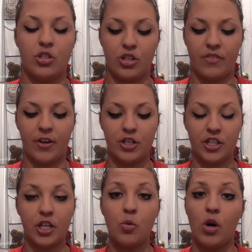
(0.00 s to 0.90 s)
So the
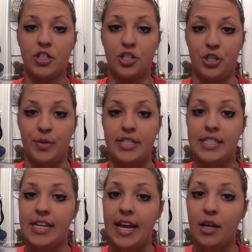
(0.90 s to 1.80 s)
first thing you want to do
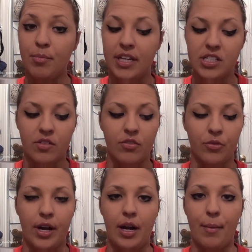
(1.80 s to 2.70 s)
is take a piece of
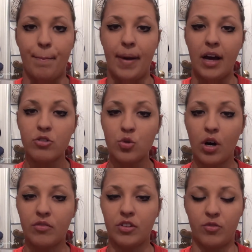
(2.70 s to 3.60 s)
thread about
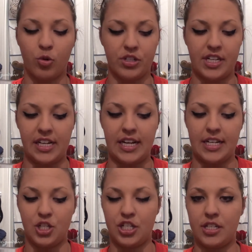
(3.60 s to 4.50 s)
12 to 14
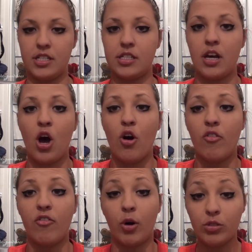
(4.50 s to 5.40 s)
inches,
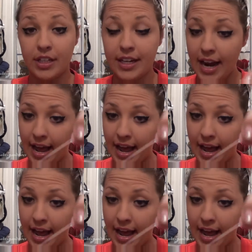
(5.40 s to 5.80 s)
fold it in